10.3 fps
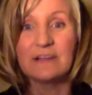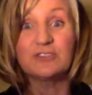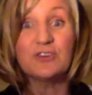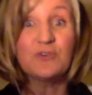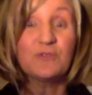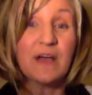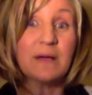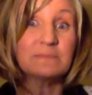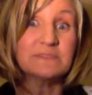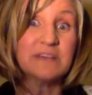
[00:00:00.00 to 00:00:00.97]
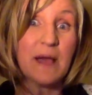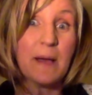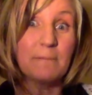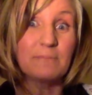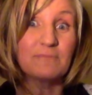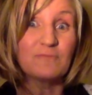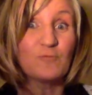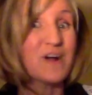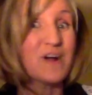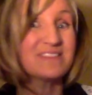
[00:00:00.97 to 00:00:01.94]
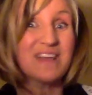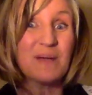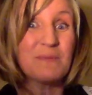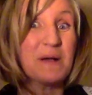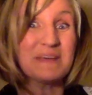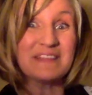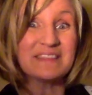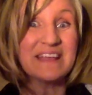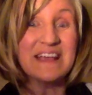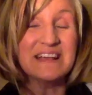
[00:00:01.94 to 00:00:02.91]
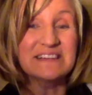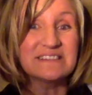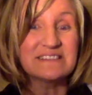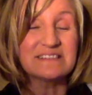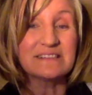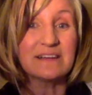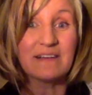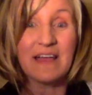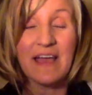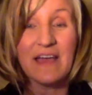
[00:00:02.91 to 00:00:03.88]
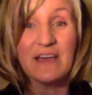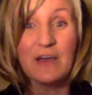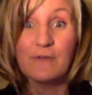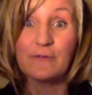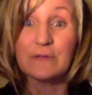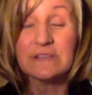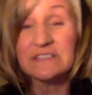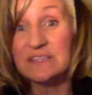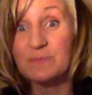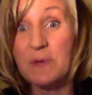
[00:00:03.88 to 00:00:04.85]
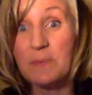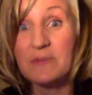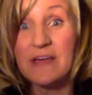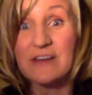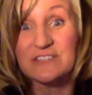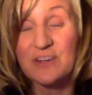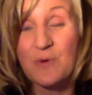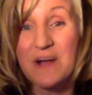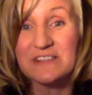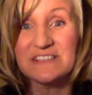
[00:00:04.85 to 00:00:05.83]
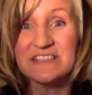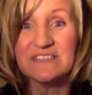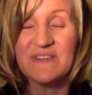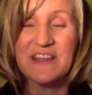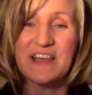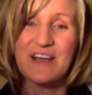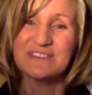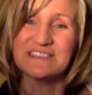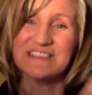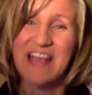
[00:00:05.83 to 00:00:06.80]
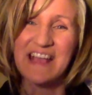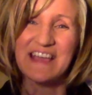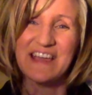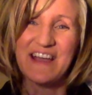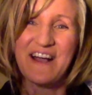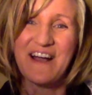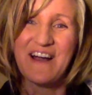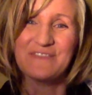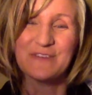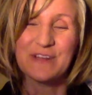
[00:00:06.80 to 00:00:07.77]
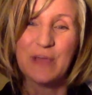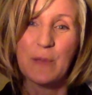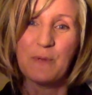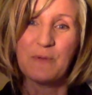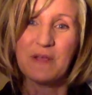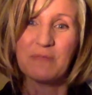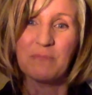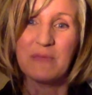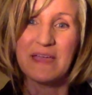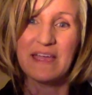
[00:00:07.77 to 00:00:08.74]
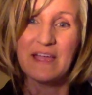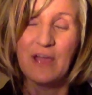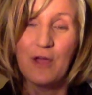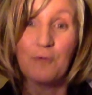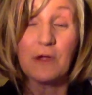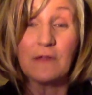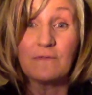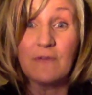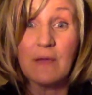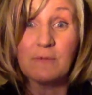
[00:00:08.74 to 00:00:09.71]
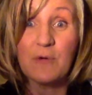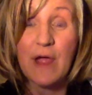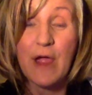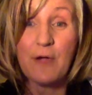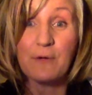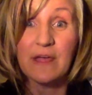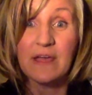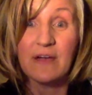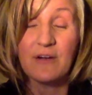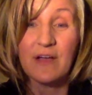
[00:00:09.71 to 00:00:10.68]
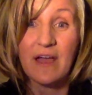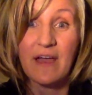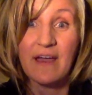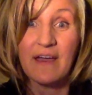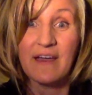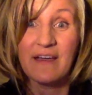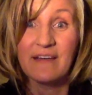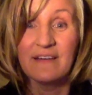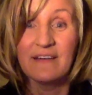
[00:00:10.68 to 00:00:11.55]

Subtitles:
2 thumbs up, 1 thumb up at least, okay? For the 6 people that are still watching these videos, thank y'all for keeping with me. We're in February, okay?